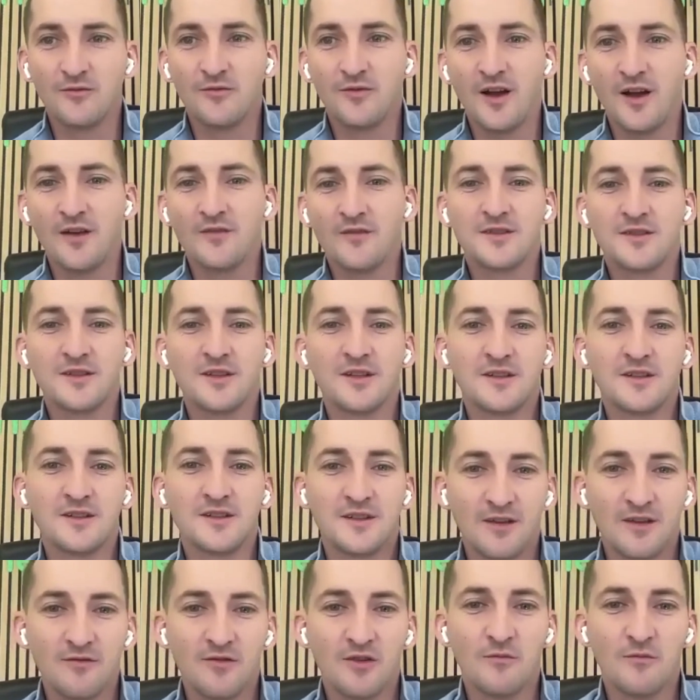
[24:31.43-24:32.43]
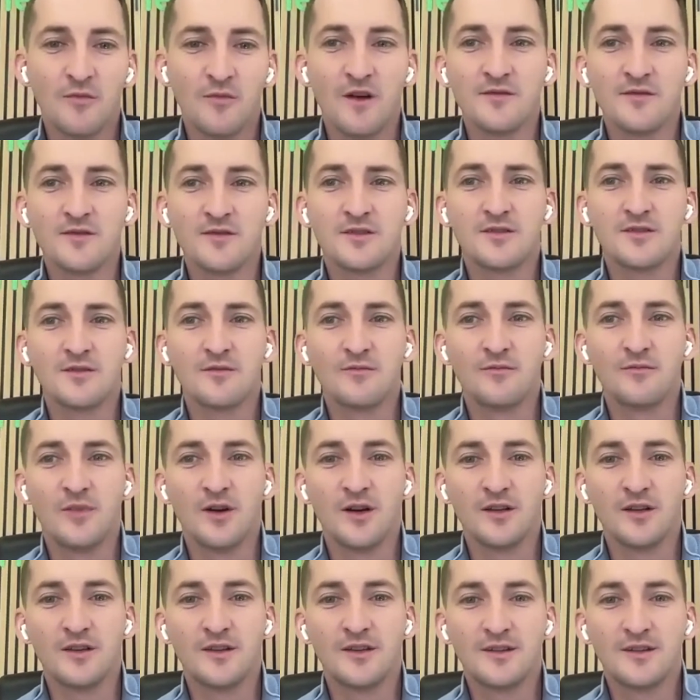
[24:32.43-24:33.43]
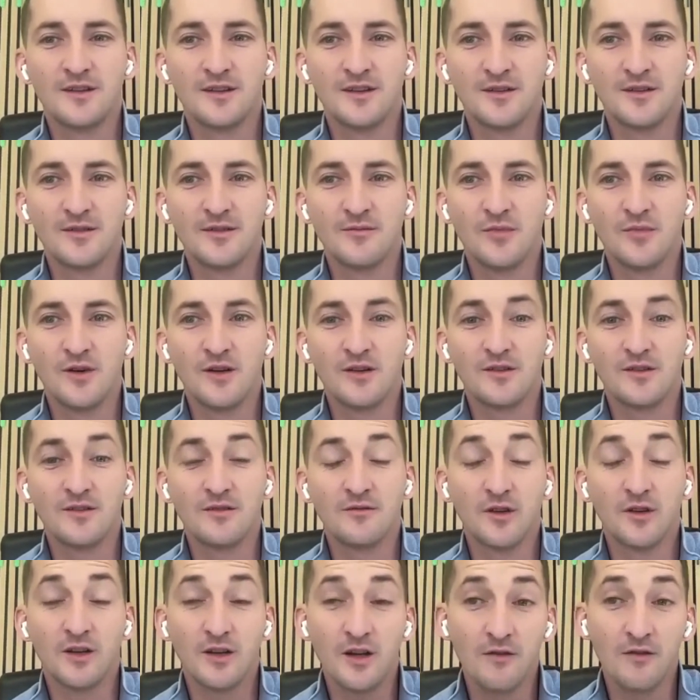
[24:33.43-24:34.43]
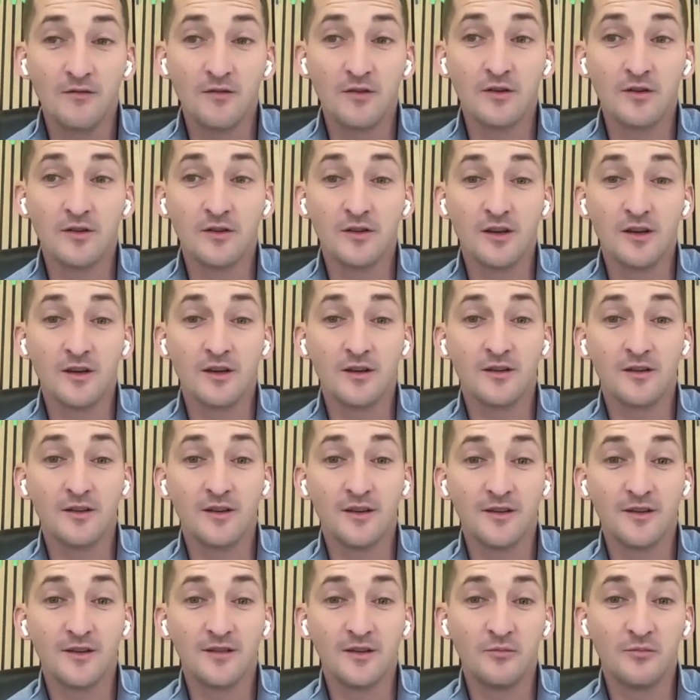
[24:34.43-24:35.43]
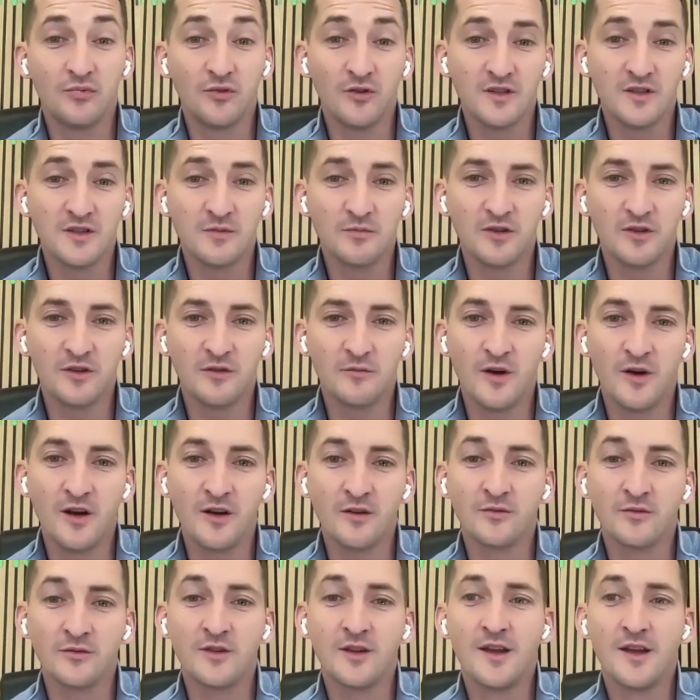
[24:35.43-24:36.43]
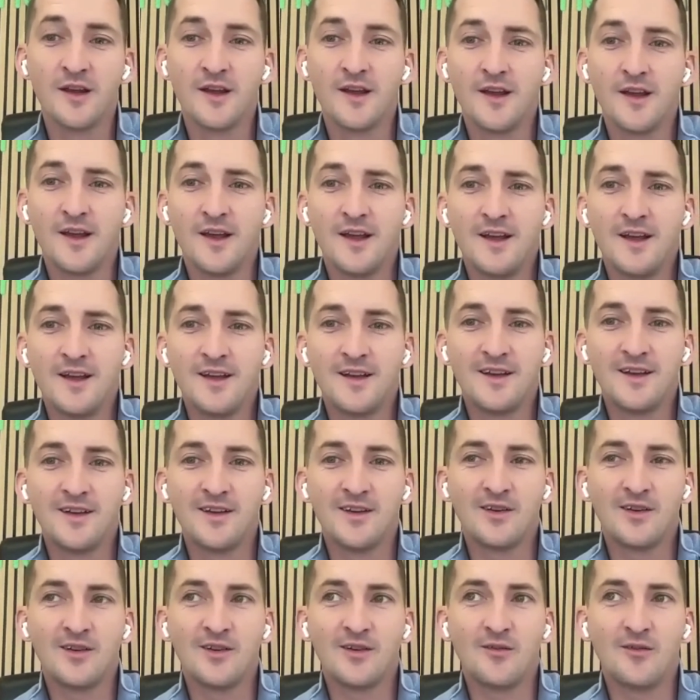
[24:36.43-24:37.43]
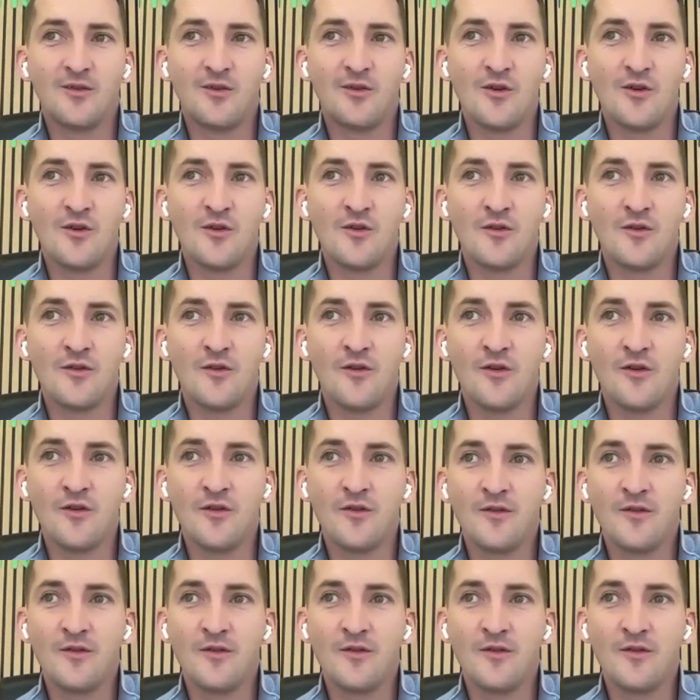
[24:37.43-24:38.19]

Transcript: 5, 6, 7 months, but to recover the principal amount on